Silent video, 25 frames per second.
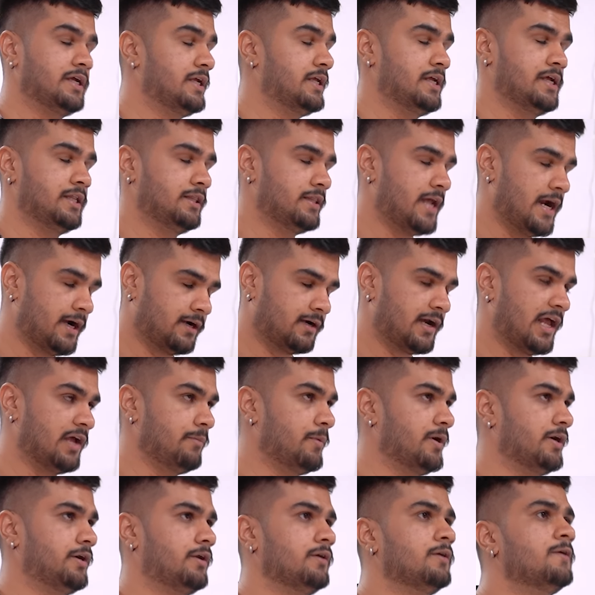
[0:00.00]
in that
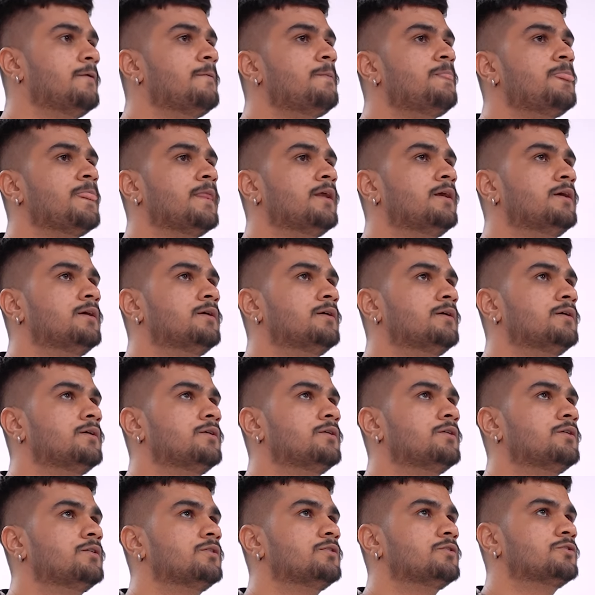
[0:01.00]
climate.
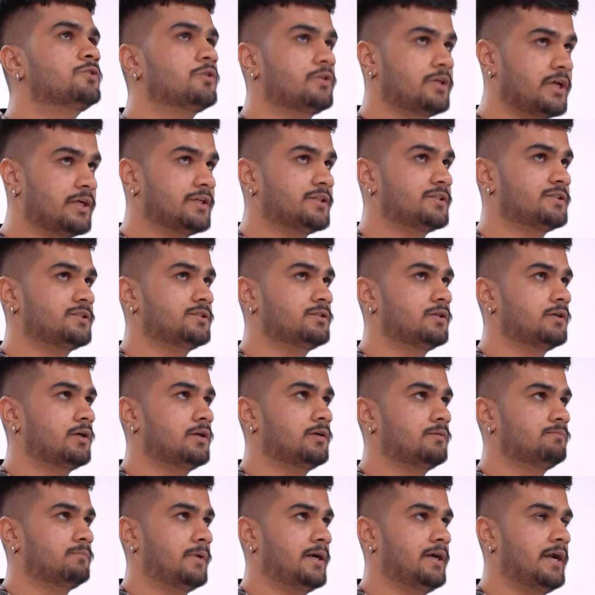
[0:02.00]
So yes,
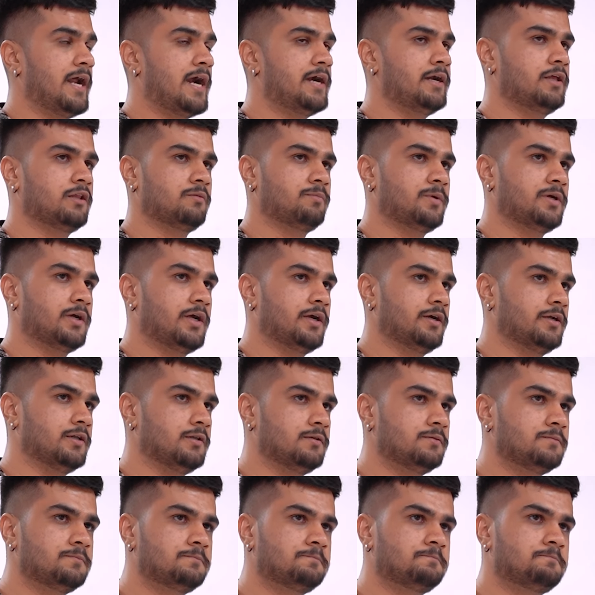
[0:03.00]
my dad is my idol.